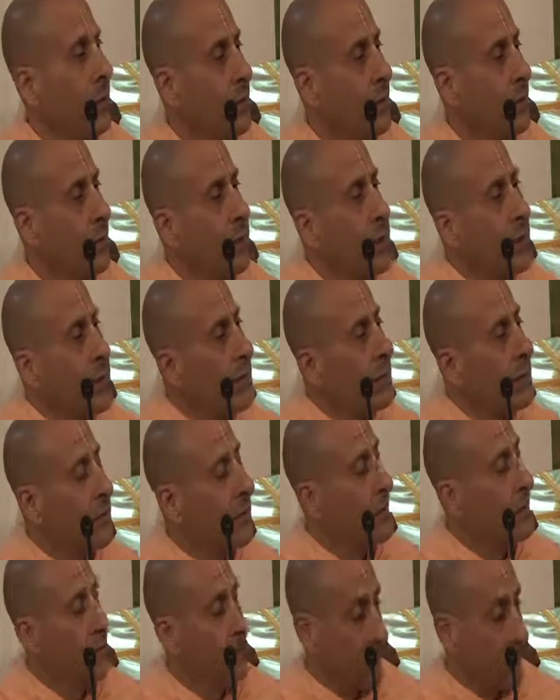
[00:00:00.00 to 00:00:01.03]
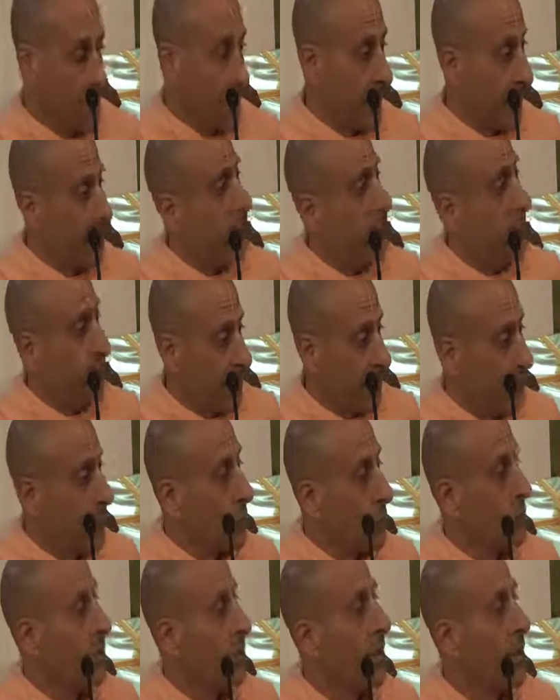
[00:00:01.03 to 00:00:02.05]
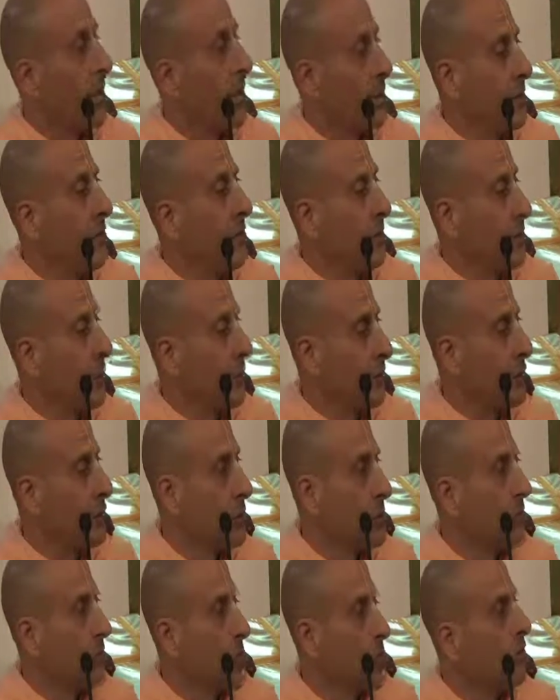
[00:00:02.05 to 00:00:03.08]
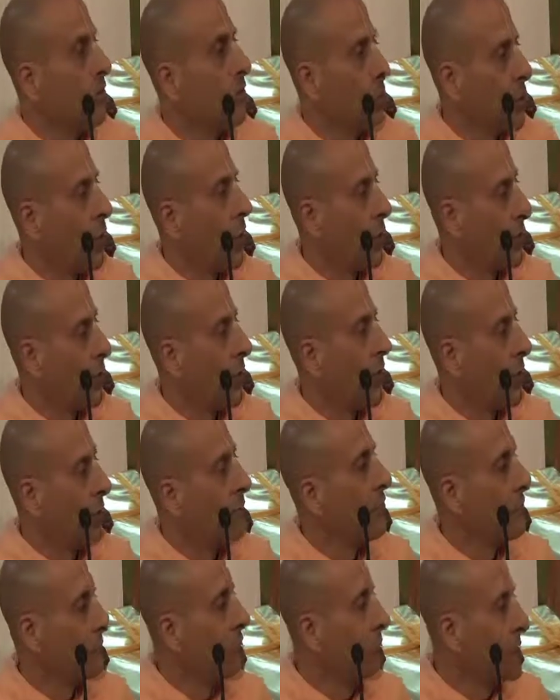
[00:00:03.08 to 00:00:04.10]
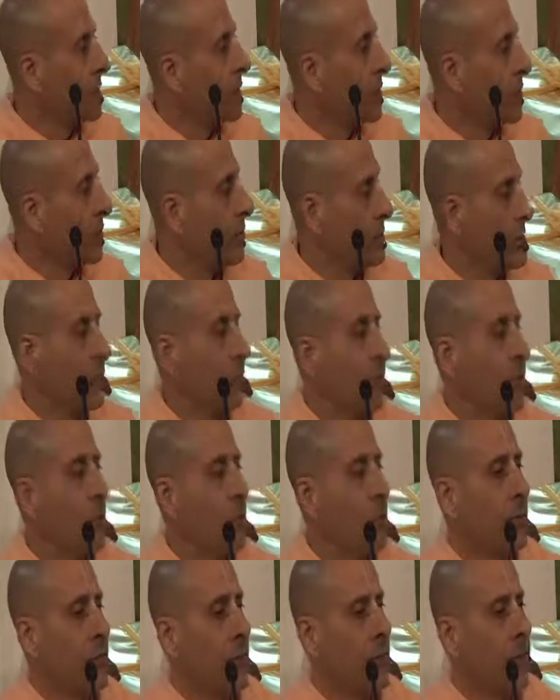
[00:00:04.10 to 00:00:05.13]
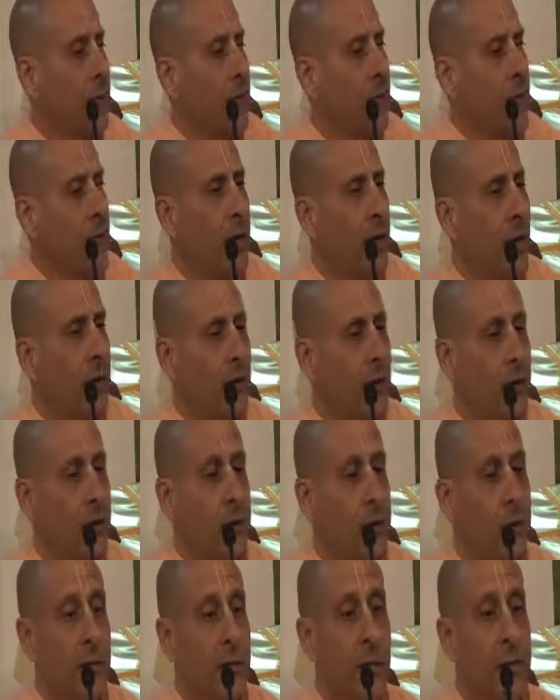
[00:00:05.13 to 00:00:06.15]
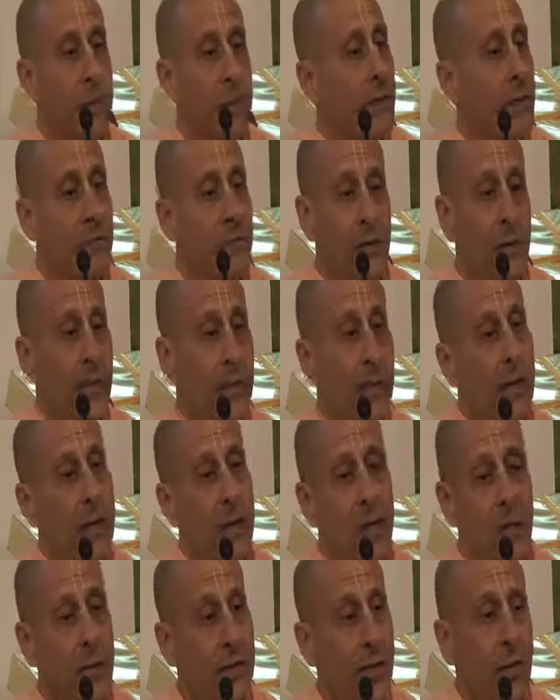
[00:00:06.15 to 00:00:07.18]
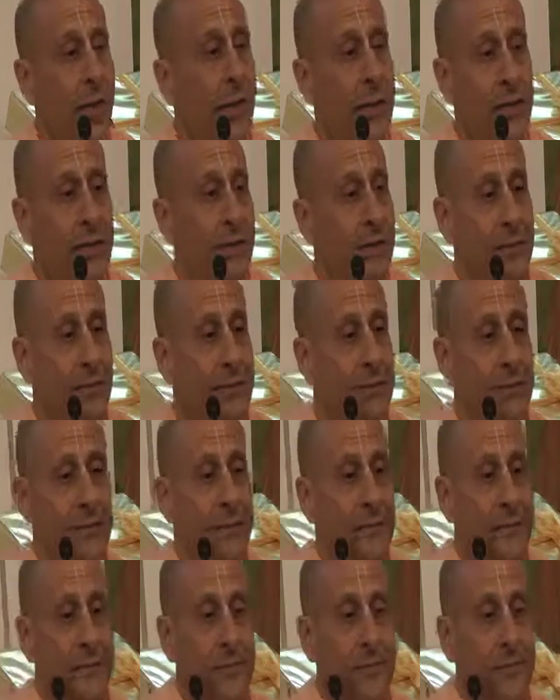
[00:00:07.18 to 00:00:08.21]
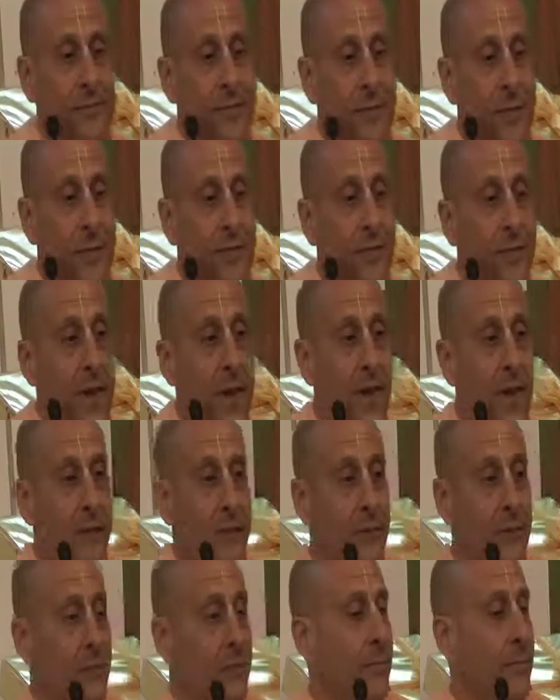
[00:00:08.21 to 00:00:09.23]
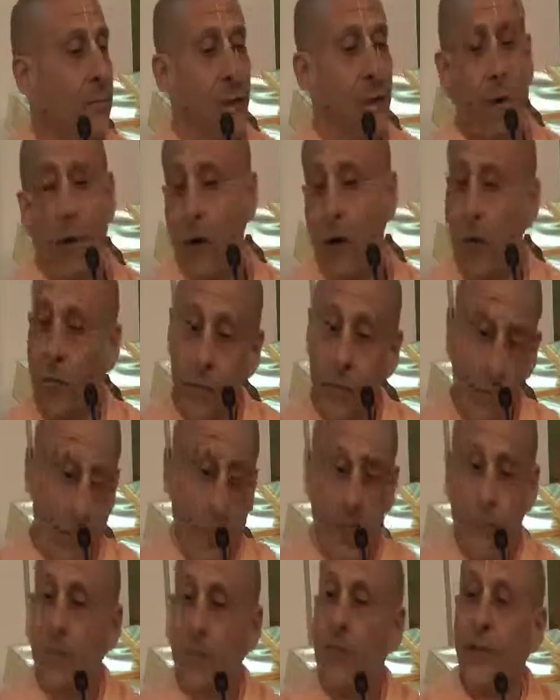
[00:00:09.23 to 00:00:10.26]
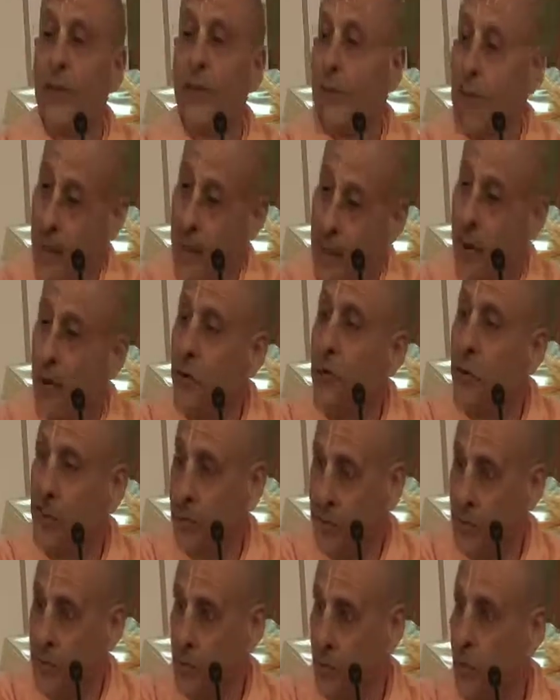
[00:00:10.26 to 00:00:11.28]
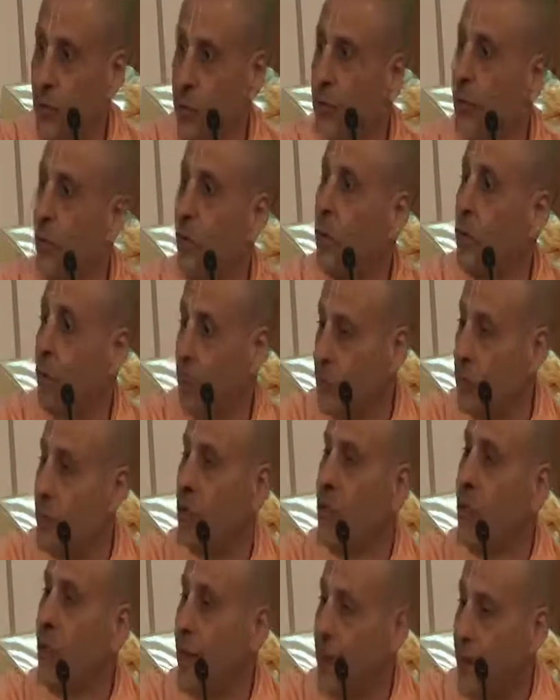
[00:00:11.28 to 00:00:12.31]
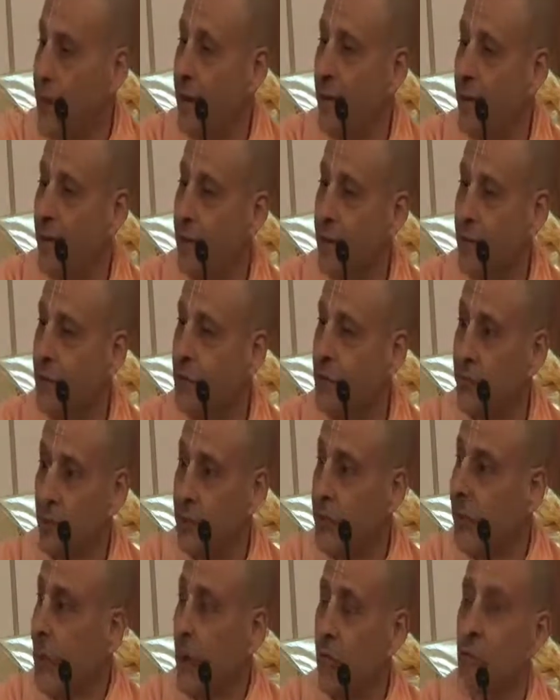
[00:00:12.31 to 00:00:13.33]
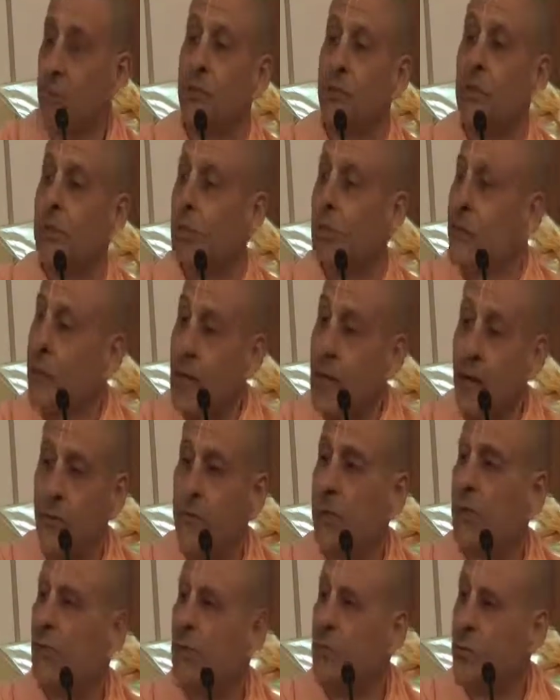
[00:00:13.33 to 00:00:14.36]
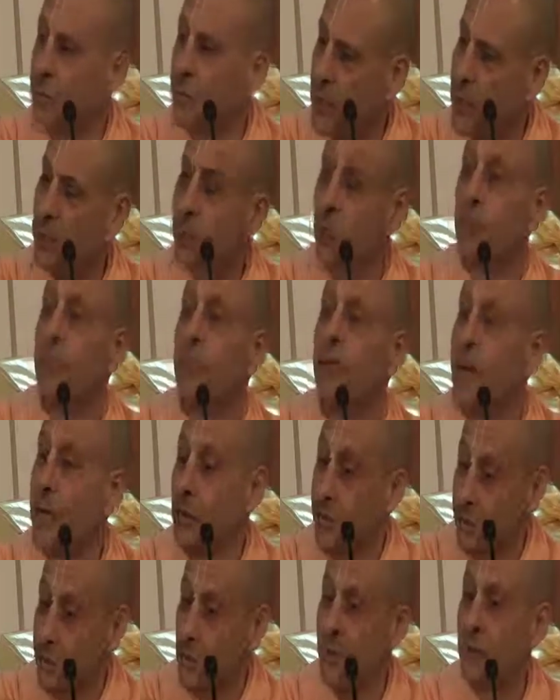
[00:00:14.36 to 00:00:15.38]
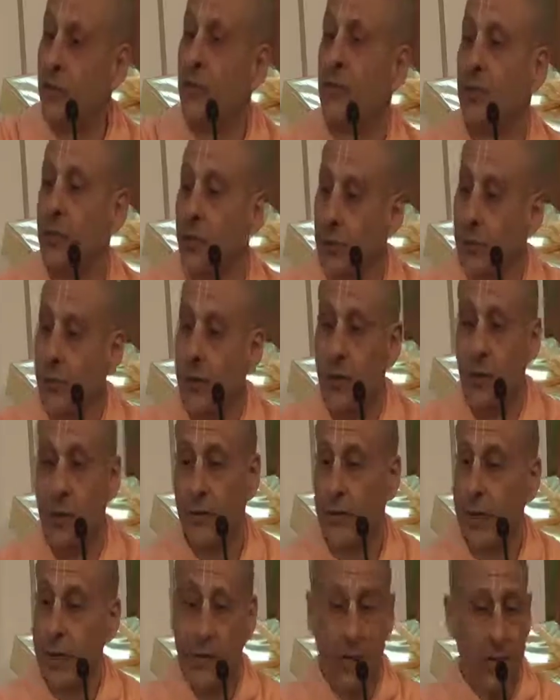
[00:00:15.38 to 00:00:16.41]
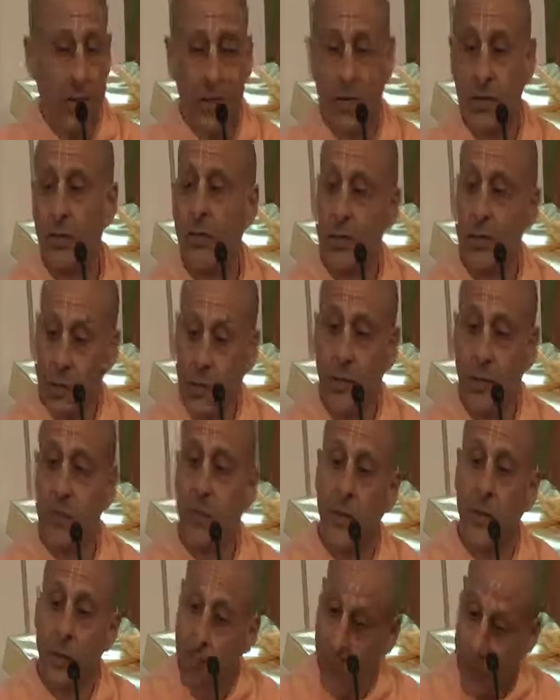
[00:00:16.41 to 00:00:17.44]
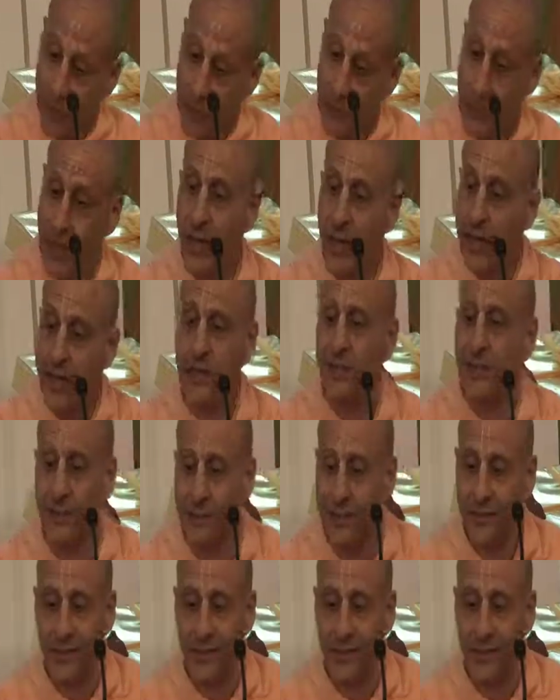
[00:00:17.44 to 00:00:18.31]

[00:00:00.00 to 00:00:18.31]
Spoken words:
lived like those days, it was about 450 years ago in Bengal, he lived like a king. In fact, all the people in the areas where he owned the land, which were thousands and thousands of people, many villages, they considered him the king.